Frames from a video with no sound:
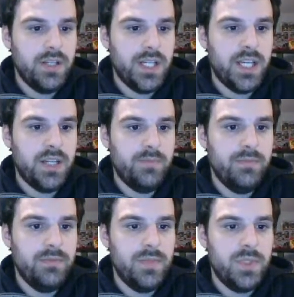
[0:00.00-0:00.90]

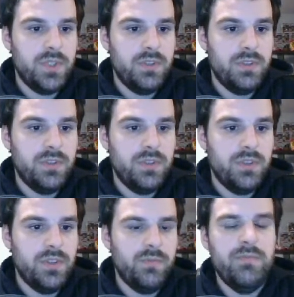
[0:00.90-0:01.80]

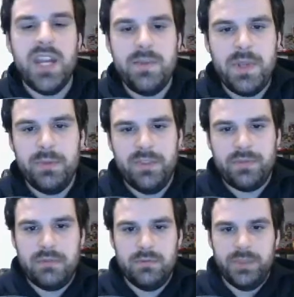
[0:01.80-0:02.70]
Many people are
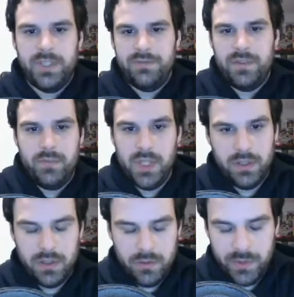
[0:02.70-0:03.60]
probably
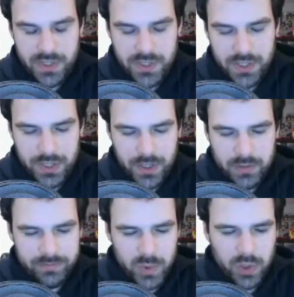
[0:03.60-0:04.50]
familiar with this
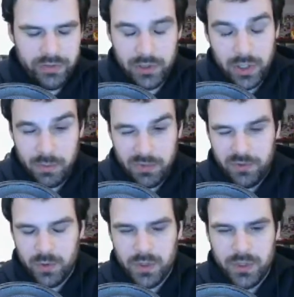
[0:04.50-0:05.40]
term or have heard it
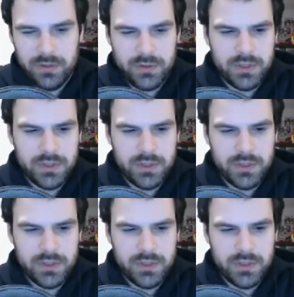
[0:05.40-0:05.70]
before.